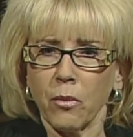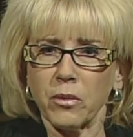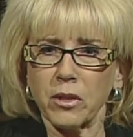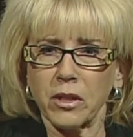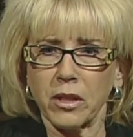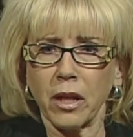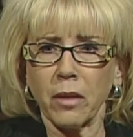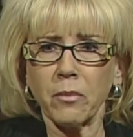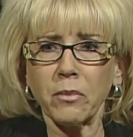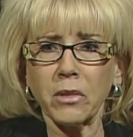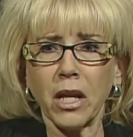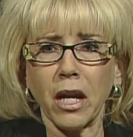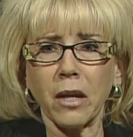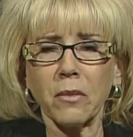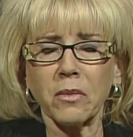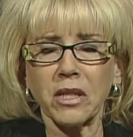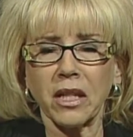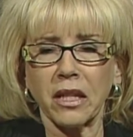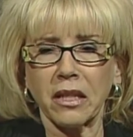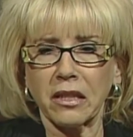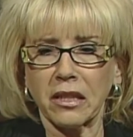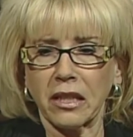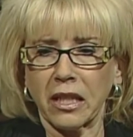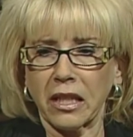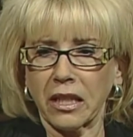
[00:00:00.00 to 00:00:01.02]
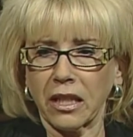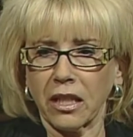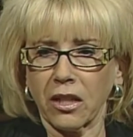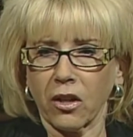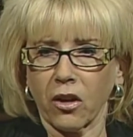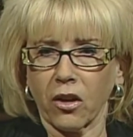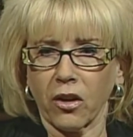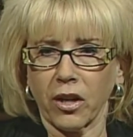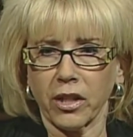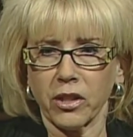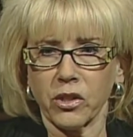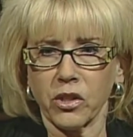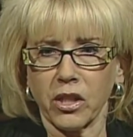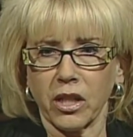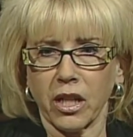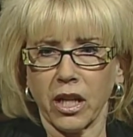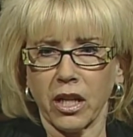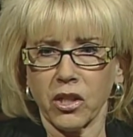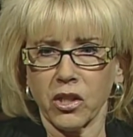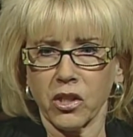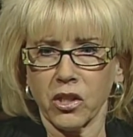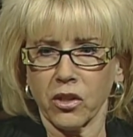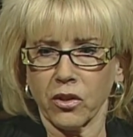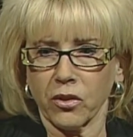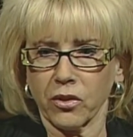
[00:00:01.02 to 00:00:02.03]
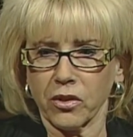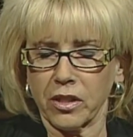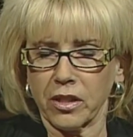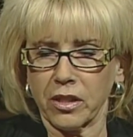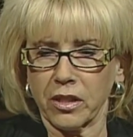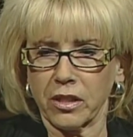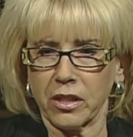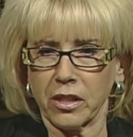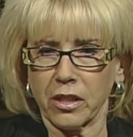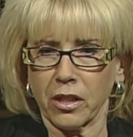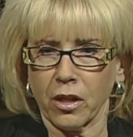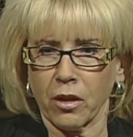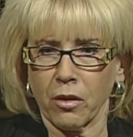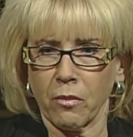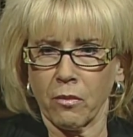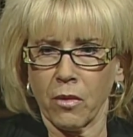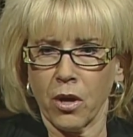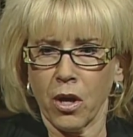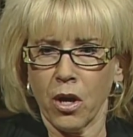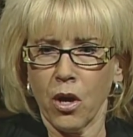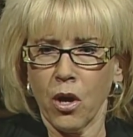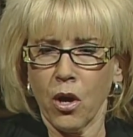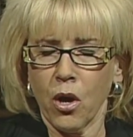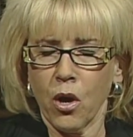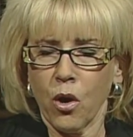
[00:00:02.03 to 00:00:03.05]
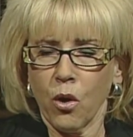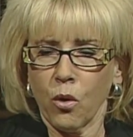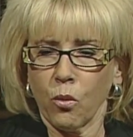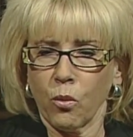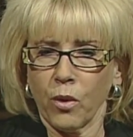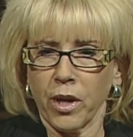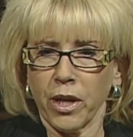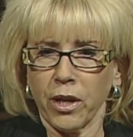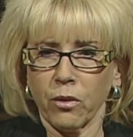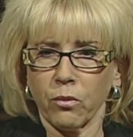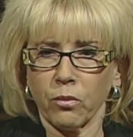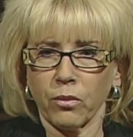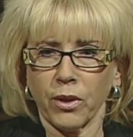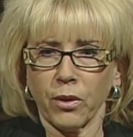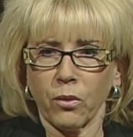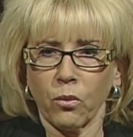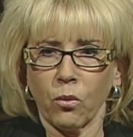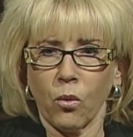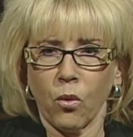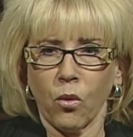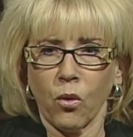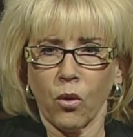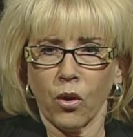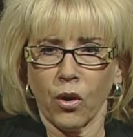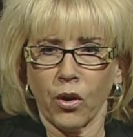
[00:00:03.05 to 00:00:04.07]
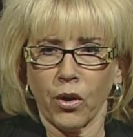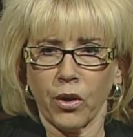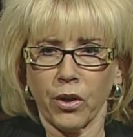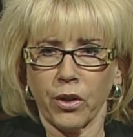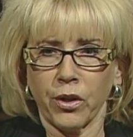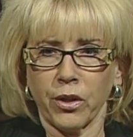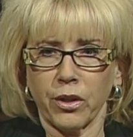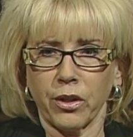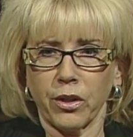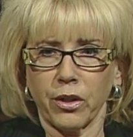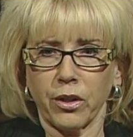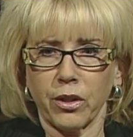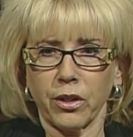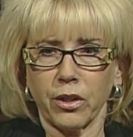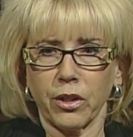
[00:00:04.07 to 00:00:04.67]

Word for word: Sometimes I think in our educational system, we reward